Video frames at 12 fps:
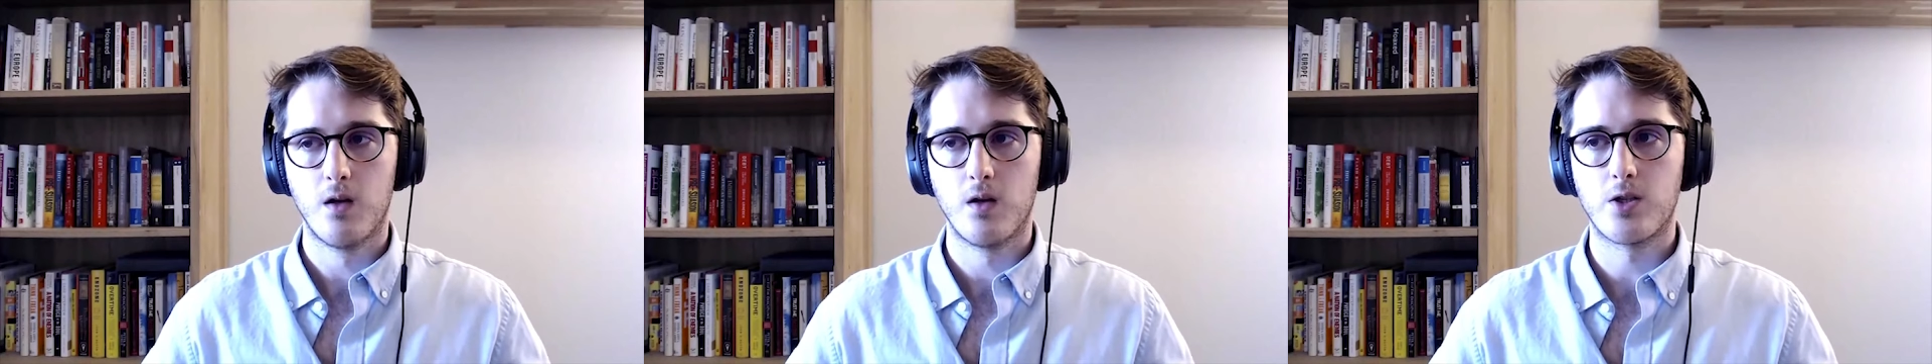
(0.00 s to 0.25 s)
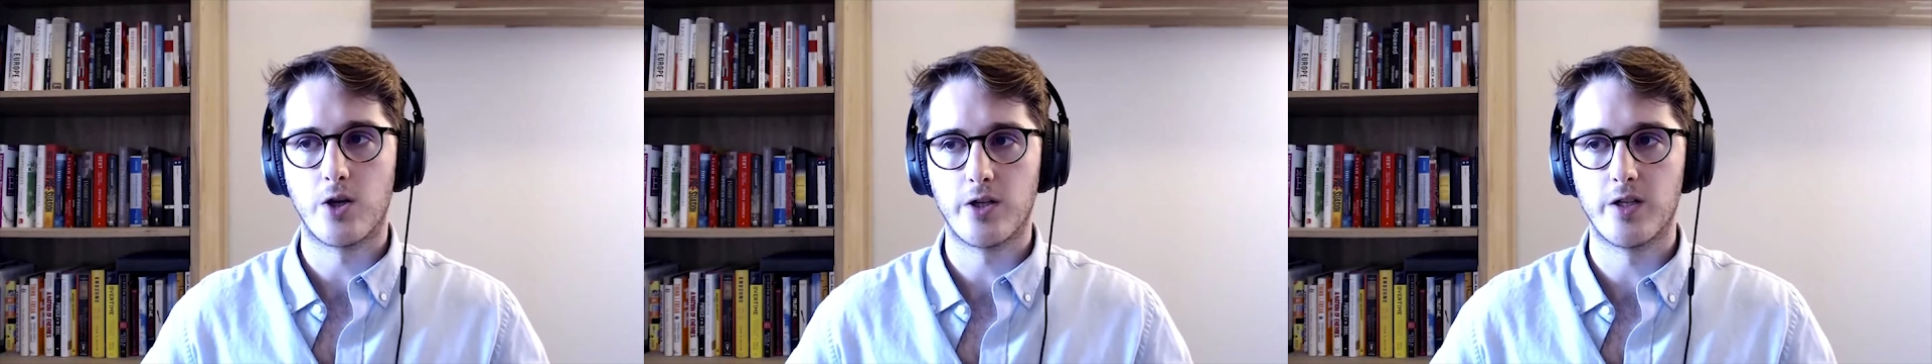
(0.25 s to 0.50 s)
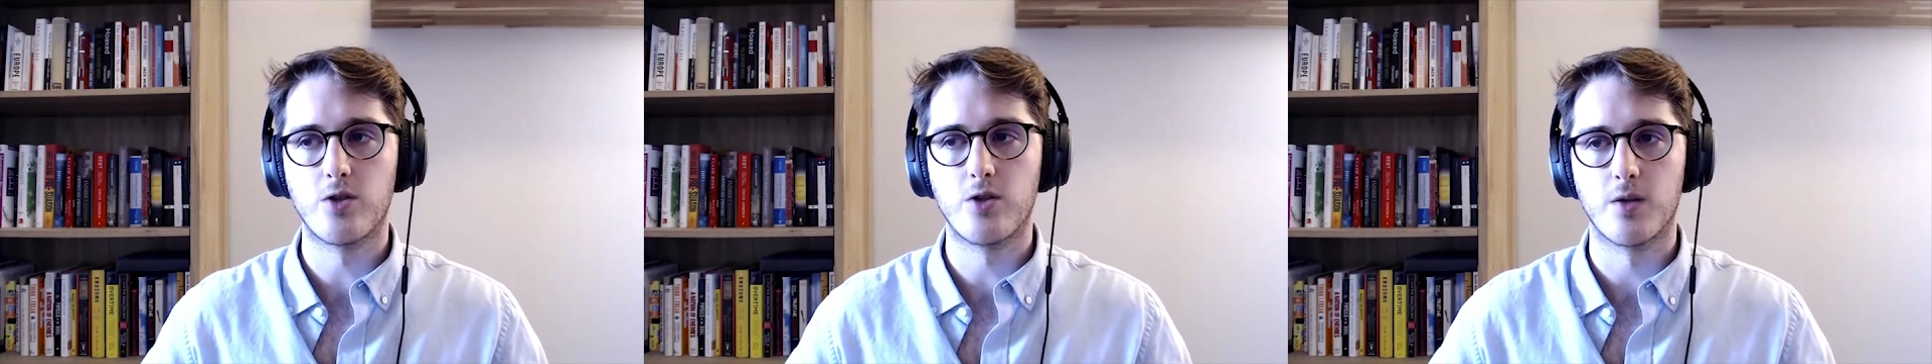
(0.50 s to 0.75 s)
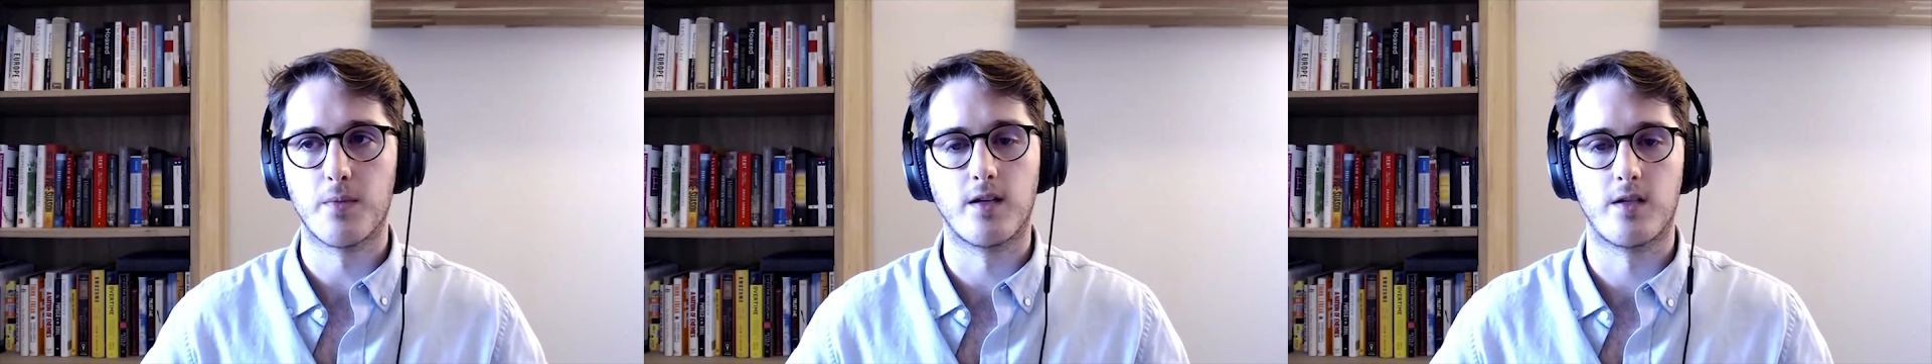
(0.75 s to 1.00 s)
start to do some
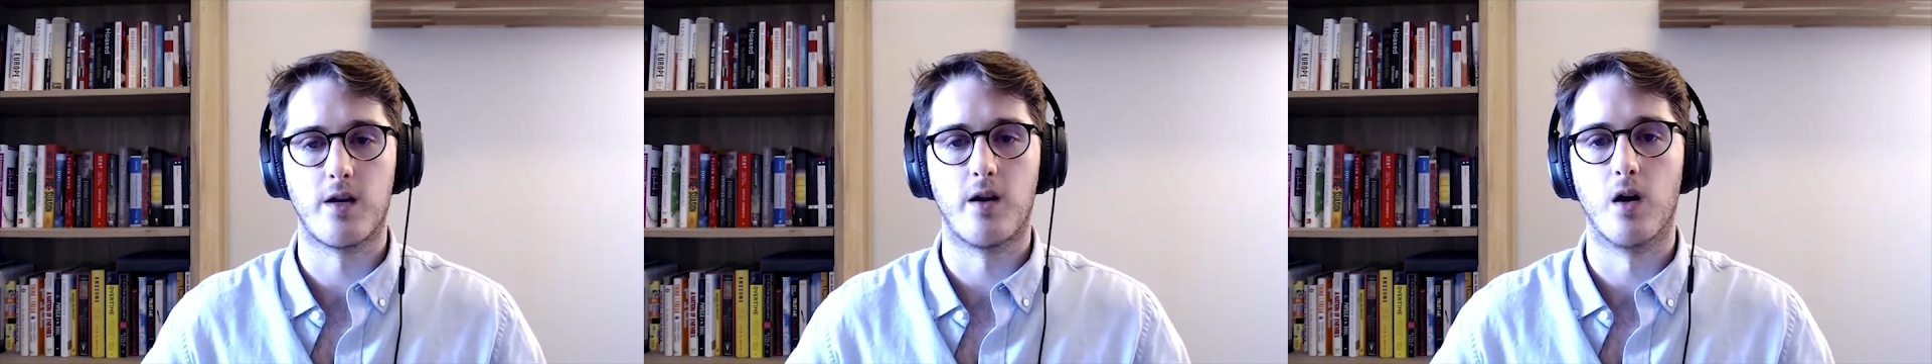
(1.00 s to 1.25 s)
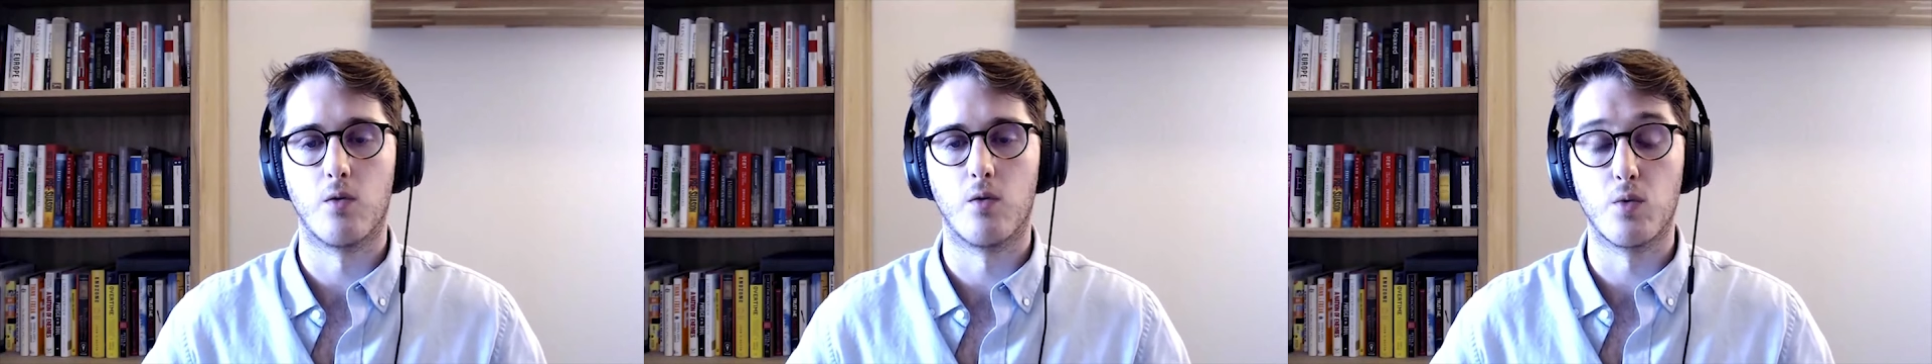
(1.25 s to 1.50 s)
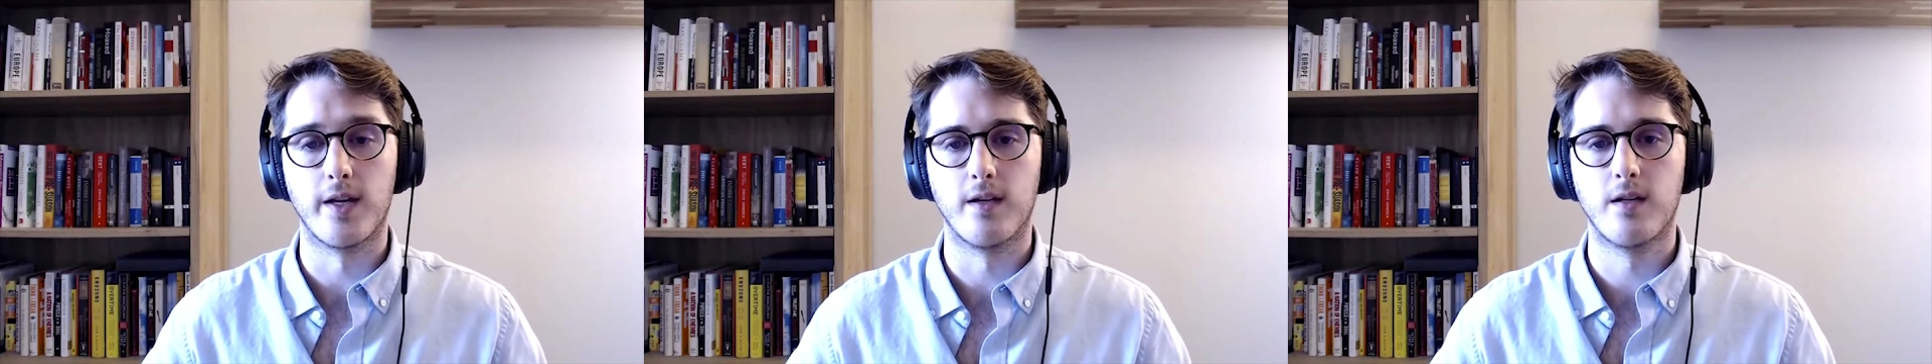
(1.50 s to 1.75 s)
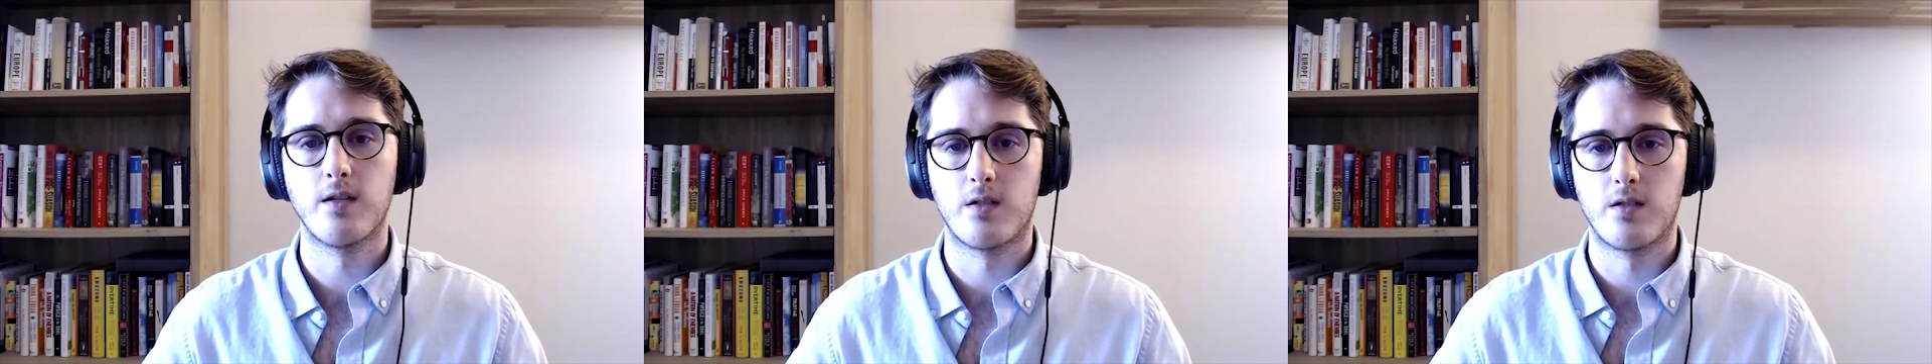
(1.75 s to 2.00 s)
things that are, are really